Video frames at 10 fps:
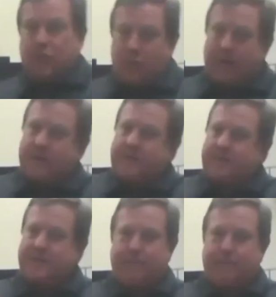you want to
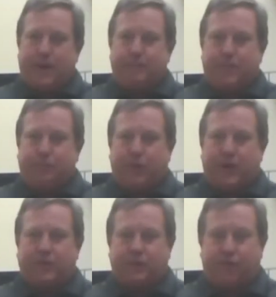step up in
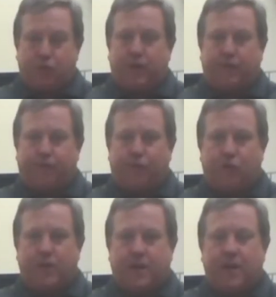price if you can
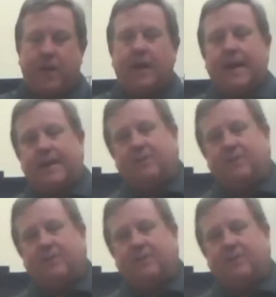afford it is